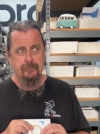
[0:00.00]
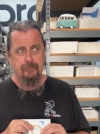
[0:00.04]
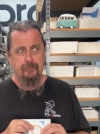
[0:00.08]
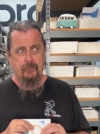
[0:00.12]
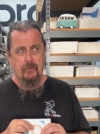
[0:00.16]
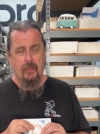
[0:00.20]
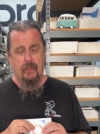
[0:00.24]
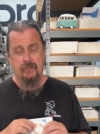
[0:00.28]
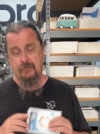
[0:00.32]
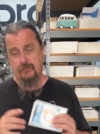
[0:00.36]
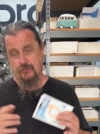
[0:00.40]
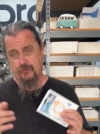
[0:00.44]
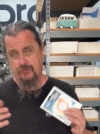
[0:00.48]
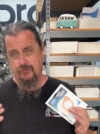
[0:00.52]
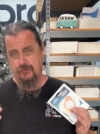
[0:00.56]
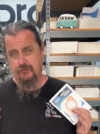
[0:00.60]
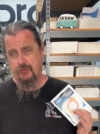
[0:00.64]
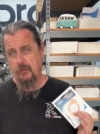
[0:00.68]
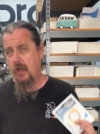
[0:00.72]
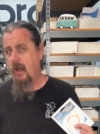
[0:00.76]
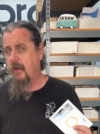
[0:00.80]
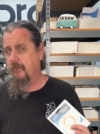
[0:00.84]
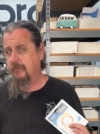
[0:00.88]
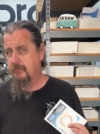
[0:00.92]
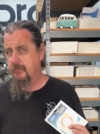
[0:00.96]
it's a
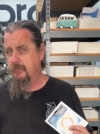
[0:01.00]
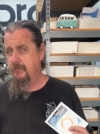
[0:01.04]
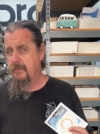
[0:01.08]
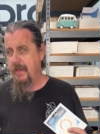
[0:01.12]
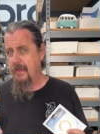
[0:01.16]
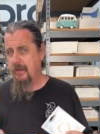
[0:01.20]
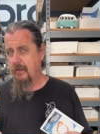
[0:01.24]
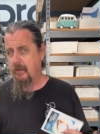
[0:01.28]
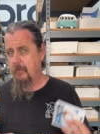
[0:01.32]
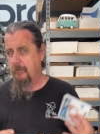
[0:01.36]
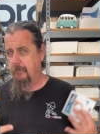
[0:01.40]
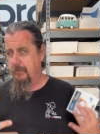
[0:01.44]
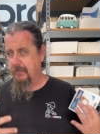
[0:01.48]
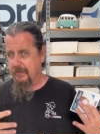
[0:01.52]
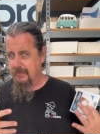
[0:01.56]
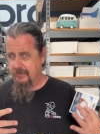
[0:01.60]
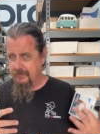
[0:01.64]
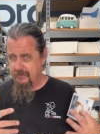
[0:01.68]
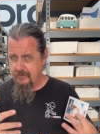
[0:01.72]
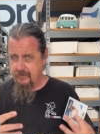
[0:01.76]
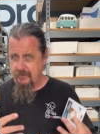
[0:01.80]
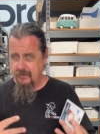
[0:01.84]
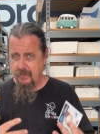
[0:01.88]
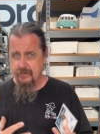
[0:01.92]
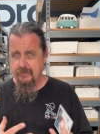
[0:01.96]
soft metal, but
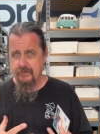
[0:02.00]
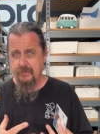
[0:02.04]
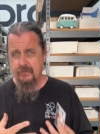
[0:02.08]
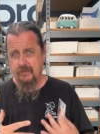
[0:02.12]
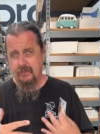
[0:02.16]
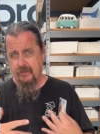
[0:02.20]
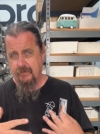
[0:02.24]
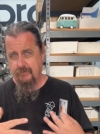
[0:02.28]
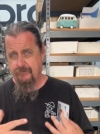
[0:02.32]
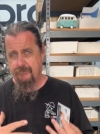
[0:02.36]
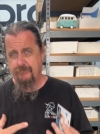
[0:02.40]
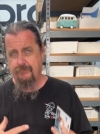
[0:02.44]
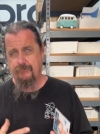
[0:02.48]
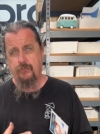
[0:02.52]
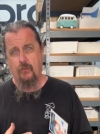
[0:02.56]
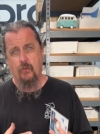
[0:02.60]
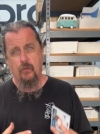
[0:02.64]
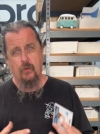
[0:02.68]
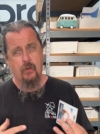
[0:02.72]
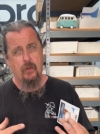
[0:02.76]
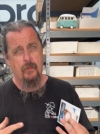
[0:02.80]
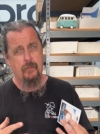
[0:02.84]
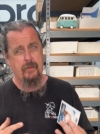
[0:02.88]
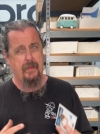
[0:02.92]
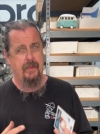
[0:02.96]
it doesn't
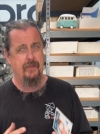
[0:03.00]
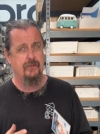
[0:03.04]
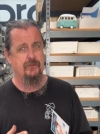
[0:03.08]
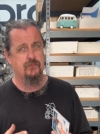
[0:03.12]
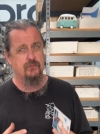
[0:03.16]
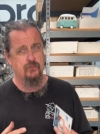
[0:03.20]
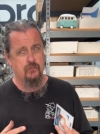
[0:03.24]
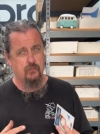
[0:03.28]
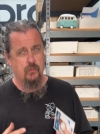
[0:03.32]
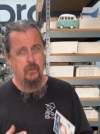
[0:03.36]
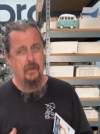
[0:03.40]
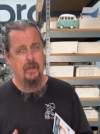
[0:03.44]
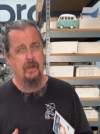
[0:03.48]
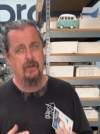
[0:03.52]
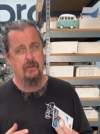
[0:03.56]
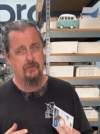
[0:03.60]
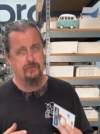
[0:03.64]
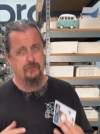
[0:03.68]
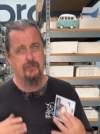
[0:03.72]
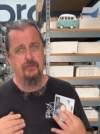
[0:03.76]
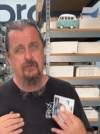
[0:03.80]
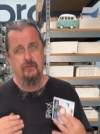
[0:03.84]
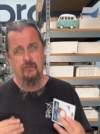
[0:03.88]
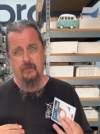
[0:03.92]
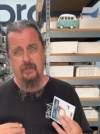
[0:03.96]
conform as well
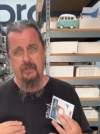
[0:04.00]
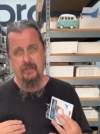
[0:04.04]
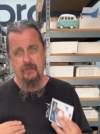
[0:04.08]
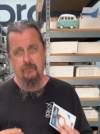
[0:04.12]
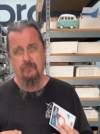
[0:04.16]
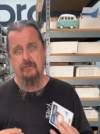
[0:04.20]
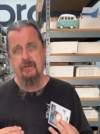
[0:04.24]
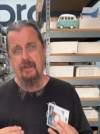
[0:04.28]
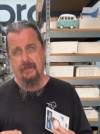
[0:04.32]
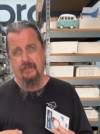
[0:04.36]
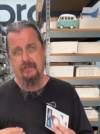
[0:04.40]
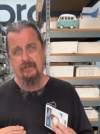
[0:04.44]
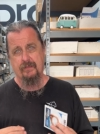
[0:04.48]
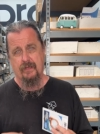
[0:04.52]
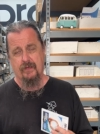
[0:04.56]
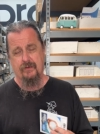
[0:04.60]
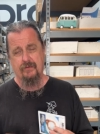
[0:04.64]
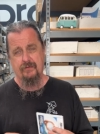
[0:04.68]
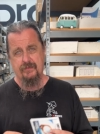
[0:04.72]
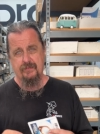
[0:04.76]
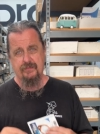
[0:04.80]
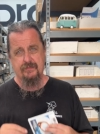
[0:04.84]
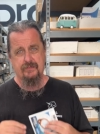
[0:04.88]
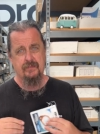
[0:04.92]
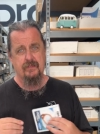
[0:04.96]
to the
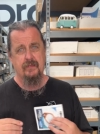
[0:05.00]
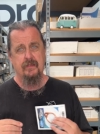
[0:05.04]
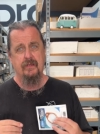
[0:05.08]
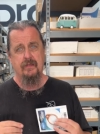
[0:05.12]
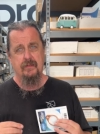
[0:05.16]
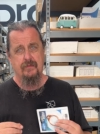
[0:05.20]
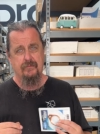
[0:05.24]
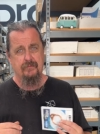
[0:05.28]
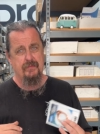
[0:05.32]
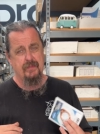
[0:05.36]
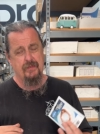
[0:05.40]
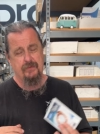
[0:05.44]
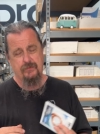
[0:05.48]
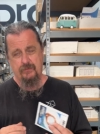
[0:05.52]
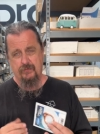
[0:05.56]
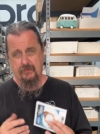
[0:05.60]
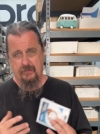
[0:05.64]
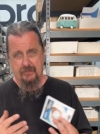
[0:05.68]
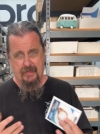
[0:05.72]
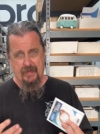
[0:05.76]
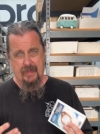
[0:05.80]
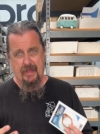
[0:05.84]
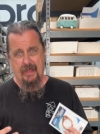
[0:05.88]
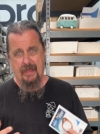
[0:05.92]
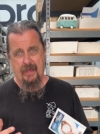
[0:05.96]
irregularities that you
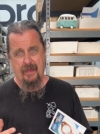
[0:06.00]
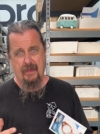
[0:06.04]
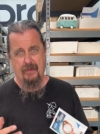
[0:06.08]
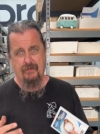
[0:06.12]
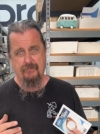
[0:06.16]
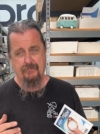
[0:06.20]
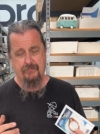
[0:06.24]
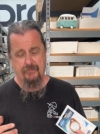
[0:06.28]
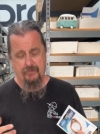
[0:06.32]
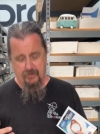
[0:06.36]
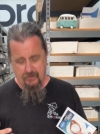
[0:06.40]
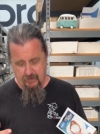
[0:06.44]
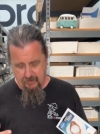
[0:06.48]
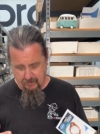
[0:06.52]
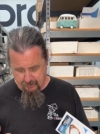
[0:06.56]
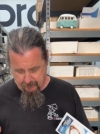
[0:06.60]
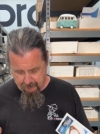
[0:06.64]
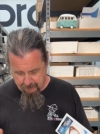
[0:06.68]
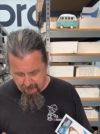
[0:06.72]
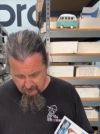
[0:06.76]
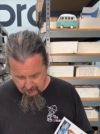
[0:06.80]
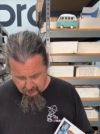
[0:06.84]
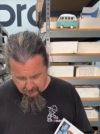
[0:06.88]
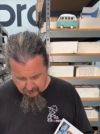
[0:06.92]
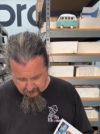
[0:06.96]
can have,
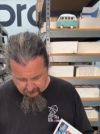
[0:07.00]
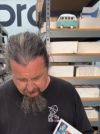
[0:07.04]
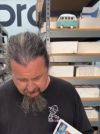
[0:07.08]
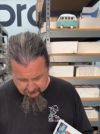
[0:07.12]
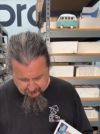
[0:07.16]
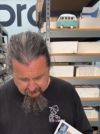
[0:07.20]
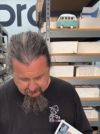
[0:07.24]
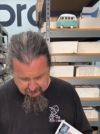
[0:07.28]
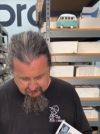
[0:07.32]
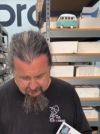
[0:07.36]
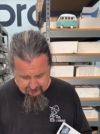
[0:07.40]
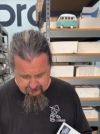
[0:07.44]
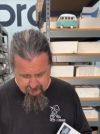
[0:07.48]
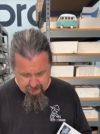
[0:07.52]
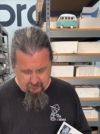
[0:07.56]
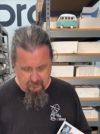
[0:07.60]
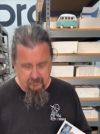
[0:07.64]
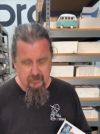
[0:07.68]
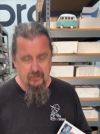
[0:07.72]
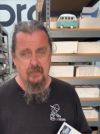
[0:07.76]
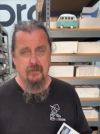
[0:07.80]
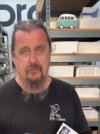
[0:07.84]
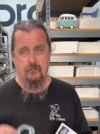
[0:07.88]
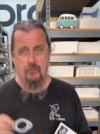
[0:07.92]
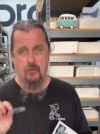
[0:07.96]
that these are a
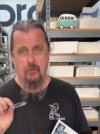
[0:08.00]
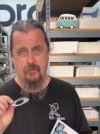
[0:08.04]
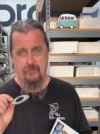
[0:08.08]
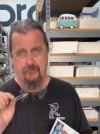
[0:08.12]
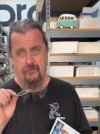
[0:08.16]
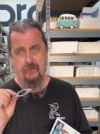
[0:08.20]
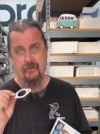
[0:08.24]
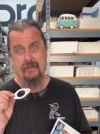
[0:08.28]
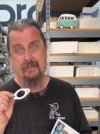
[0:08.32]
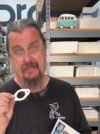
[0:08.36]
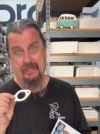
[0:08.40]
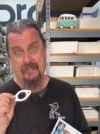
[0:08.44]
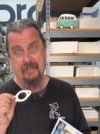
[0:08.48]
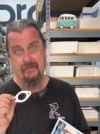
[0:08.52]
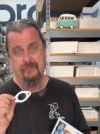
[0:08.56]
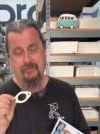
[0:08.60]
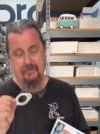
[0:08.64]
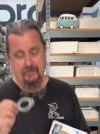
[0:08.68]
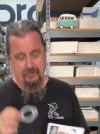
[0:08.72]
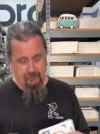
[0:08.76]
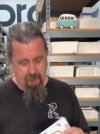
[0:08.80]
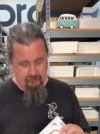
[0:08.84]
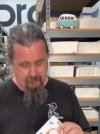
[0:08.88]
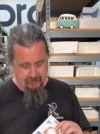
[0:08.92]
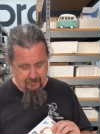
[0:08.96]
little more
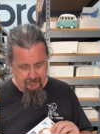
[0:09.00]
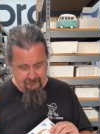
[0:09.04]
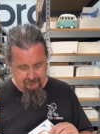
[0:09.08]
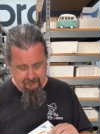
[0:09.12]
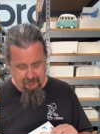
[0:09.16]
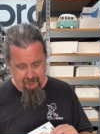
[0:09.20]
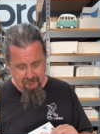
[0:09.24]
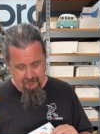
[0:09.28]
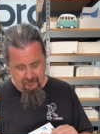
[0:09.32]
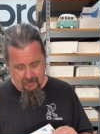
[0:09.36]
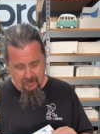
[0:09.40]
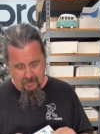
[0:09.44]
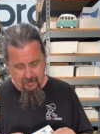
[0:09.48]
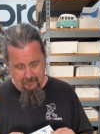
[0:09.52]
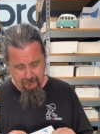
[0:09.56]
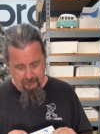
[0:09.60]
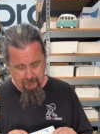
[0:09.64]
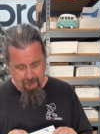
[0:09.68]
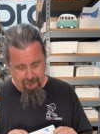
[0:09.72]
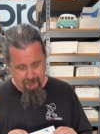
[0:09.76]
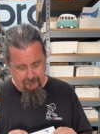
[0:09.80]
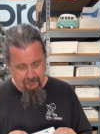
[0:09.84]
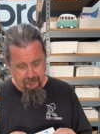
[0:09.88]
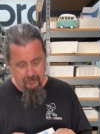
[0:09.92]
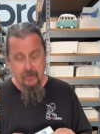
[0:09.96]
forgiving, right, than copper.
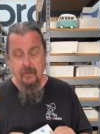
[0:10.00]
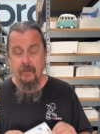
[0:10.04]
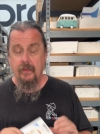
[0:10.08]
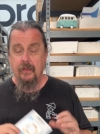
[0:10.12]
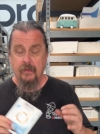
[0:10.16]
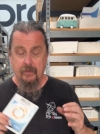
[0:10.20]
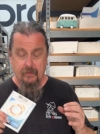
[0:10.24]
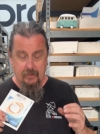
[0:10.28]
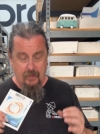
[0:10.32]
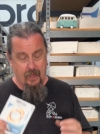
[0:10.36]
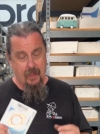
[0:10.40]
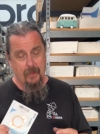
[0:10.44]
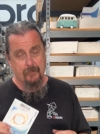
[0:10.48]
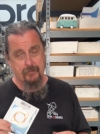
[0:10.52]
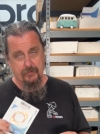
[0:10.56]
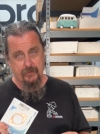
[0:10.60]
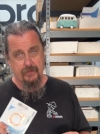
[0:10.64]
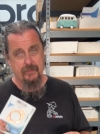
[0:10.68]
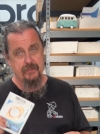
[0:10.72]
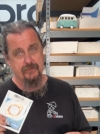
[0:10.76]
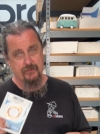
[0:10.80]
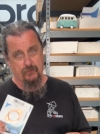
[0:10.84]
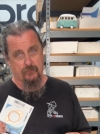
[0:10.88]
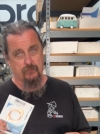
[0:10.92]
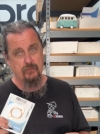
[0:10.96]
But copper
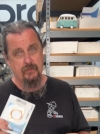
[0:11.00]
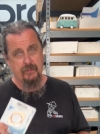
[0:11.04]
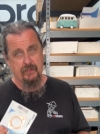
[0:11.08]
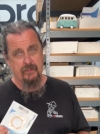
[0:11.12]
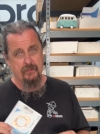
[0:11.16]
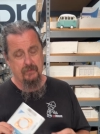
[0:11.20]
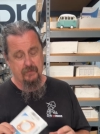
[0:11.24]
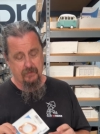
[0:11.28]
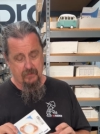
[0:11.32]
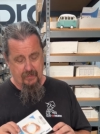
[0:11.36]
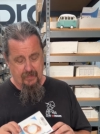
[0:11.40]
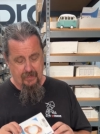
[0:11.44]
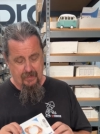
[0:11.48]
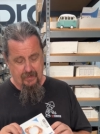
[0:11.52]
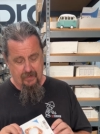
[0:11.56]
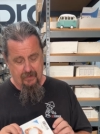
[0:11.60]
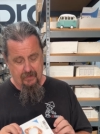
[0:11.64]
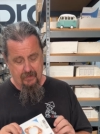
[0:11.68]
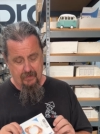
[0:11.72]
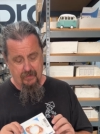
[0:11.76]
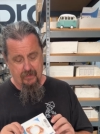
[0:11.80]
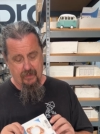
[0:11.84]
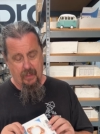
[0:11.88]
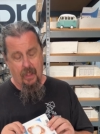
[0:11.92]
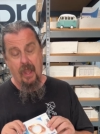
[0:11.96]
is a really good
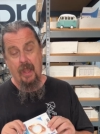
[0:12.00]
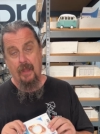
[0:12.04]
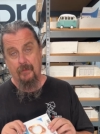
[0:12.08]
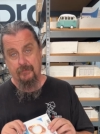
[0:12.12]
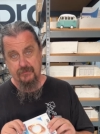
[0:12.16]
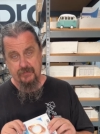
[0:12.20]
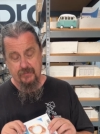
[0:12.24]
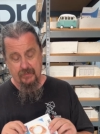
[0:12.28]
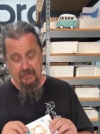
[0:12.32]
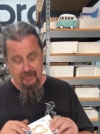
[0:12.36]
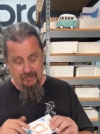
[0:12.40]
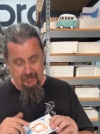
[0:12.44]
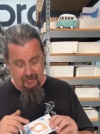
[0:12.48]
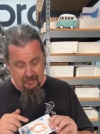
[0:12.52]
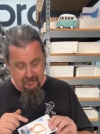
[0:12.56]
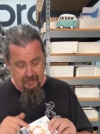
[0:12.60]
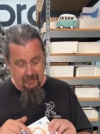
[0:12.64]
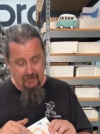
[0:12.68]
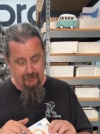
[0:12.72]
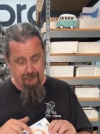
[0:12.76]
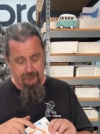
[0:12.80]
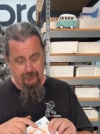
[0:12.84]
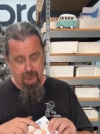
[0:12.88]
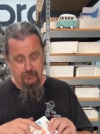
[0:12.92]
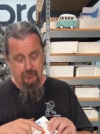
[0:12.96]
option
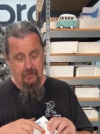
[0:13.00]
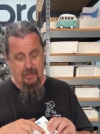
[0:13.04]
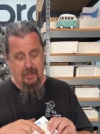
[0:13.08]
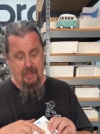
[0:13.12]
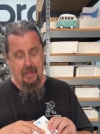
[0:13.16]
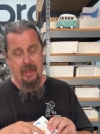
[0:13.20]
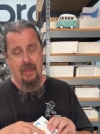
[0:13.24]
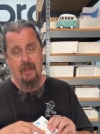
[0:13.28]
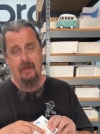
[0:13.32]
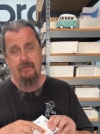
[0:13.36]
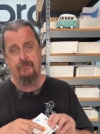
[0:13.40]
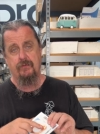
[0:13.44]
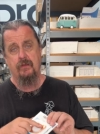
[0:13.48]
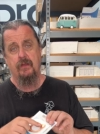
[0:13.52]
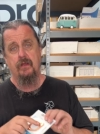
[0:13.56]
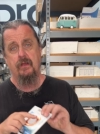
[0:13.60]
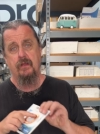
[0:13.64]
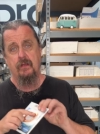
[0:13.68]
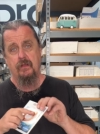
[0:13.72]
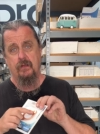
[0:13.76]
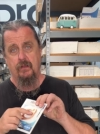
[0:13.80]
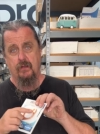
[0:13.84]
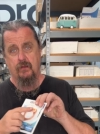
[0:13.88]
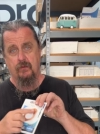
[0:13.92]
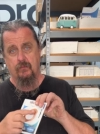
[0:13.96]
if you have
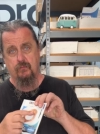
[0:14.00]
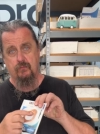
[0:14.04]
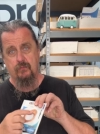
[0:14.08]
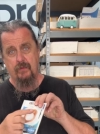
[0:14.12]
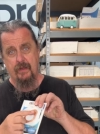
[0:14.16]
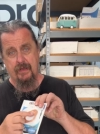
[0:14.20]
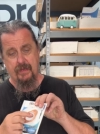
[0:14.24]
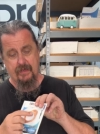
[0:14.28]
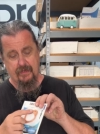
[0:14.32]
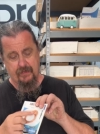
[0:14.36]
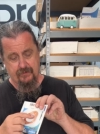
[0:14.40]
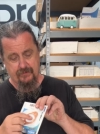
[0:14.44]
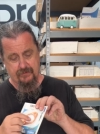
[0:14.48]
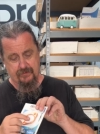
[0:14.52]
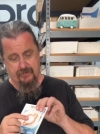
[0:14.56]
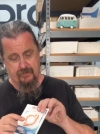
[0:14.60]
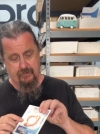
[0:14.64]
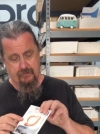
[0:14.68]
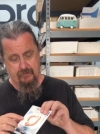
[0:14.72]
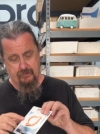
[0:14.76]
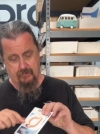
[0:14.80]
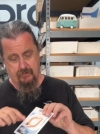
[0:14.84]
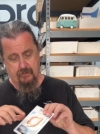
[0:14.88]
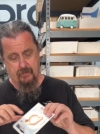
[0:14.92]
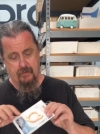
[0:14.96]
a raised,
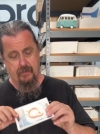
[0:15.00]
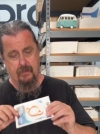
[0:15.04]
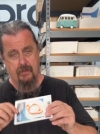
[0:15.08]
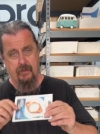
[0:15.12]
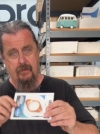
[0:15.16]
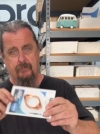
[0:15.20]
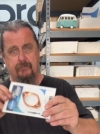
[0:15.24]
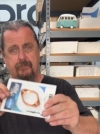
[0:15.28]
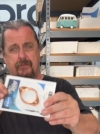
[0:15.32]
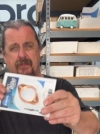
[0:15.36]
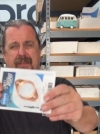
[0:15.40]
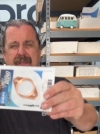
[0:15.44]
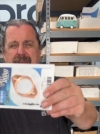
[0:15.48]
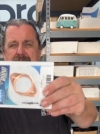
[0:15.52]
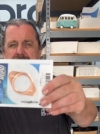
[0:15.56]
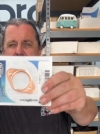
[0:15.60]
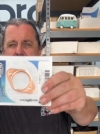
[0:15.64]
can you